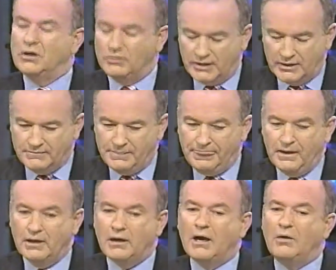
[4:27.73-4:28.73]
Okay.
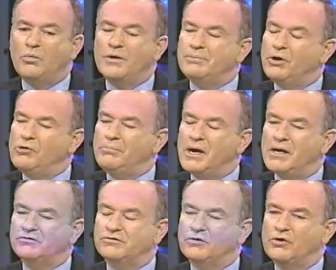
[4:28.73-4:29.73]
When Pol
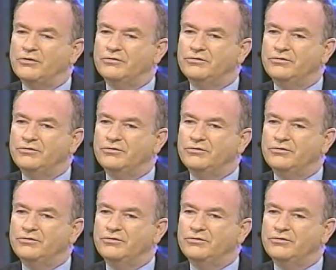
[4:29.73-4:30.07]
Pot slaughtered